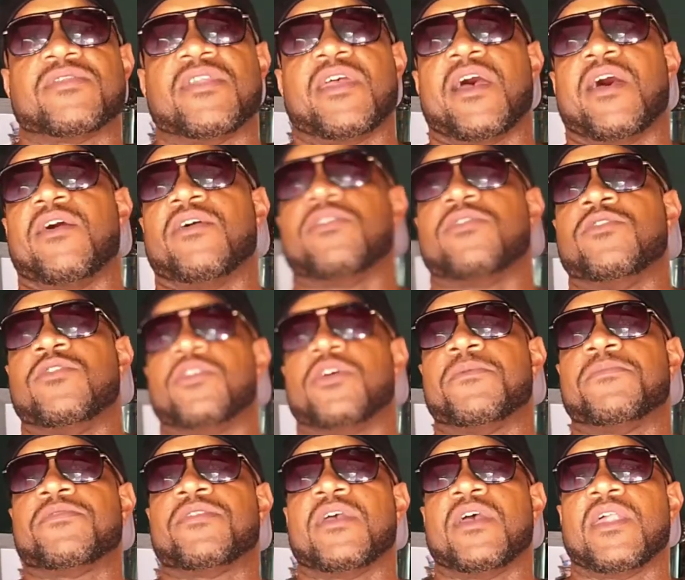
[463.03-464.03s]
now. You know
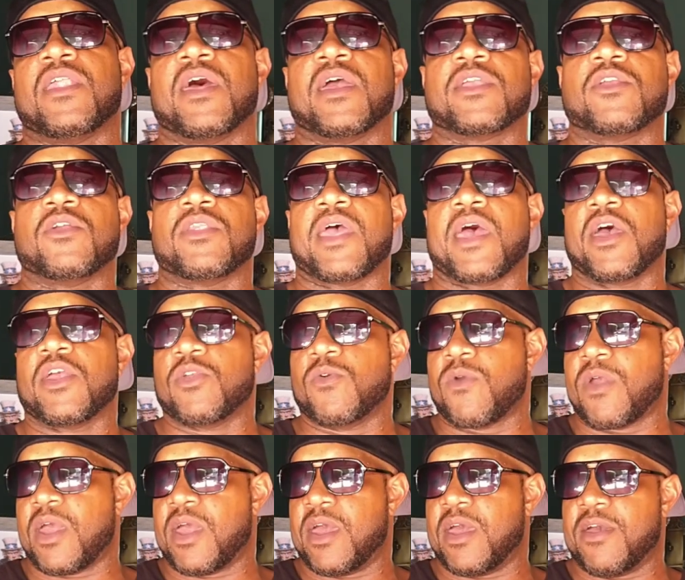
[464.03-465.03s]
what I'm saying? Like, now you
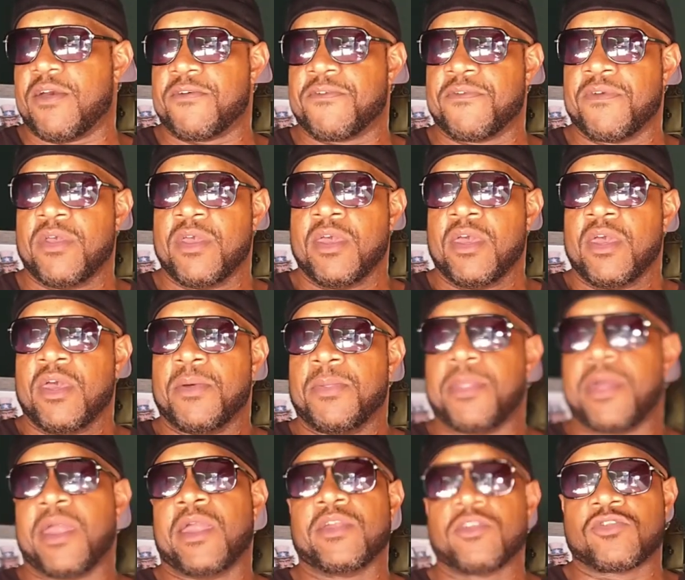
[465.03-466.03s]
have
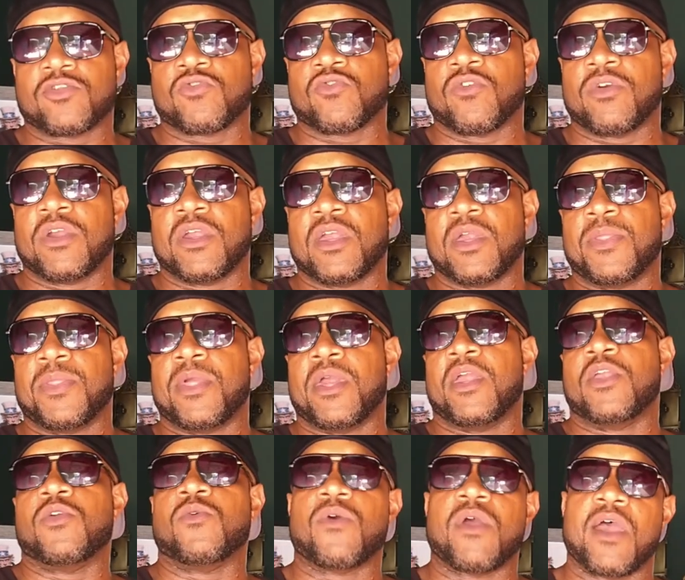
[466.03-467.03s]
mainstream
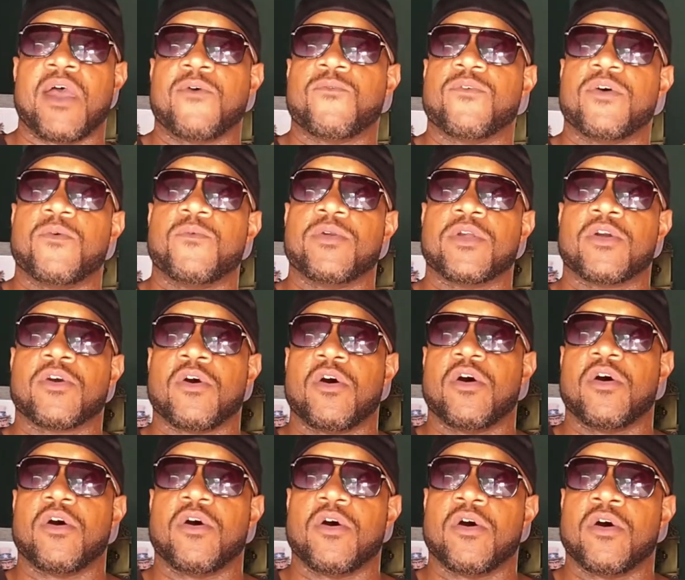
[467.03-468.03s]
and you have what we
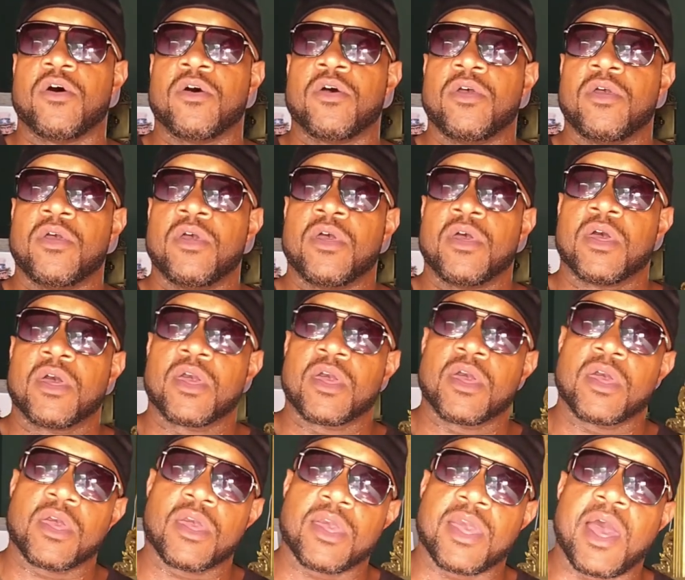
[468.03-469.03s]
call
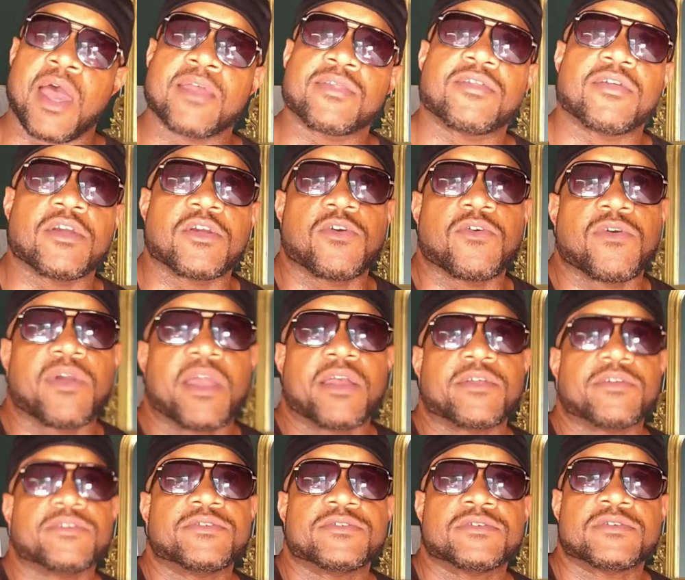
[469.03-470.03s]
content
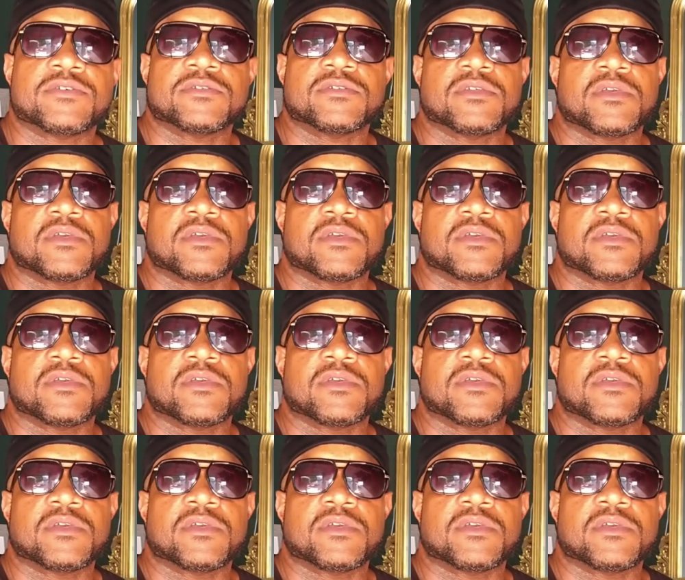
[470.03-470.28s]
creators.